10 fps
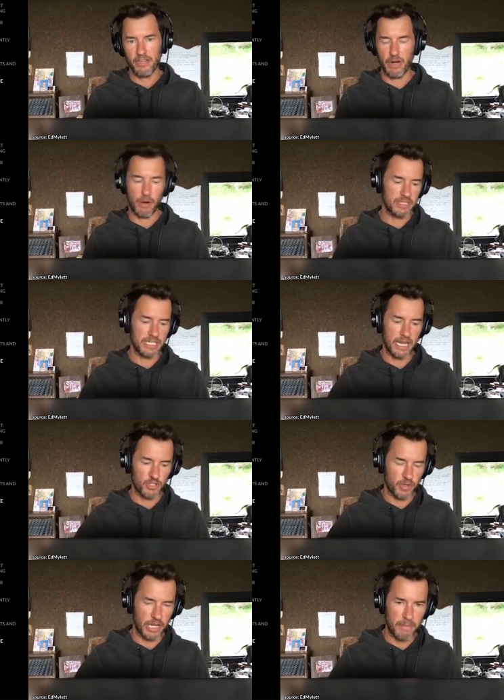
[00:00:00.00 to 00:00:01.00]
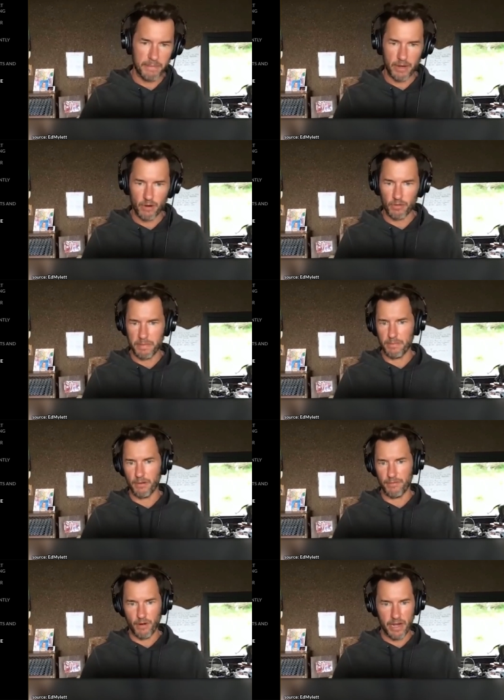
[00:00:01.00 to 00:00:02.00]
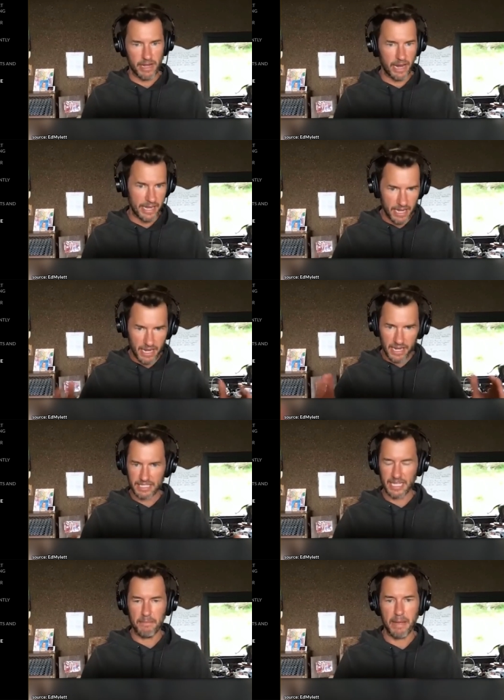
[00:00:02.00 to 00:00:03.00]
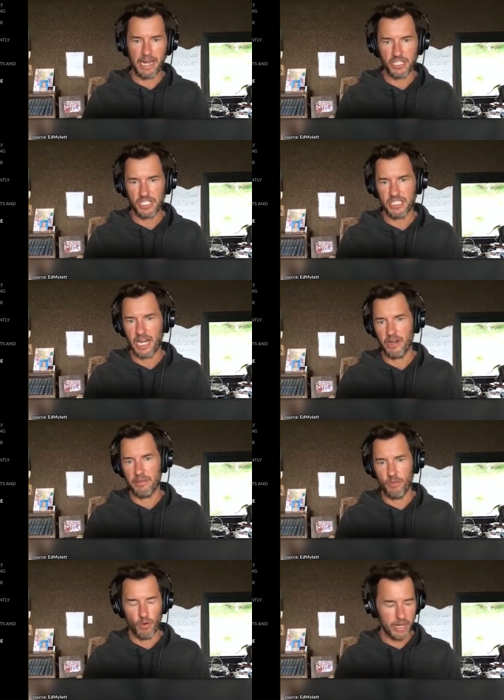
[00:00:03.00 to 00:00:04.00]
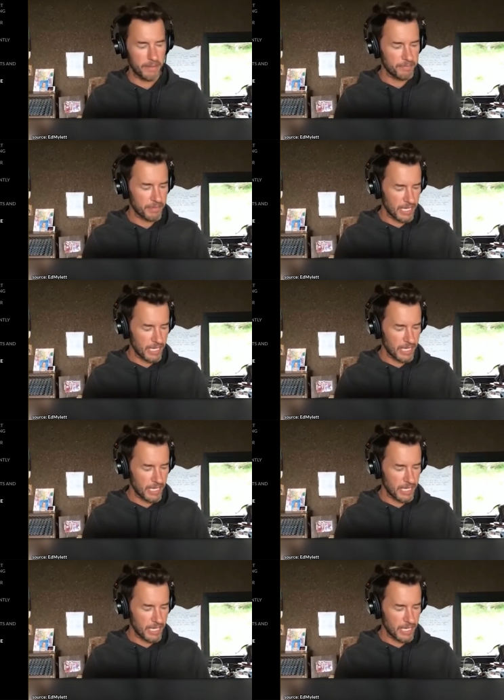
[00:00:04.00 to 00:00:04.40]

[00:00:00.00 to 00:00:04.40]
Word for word: You know, I wasn't out drinking beer with people on Friday night because I had matches Saturday morning.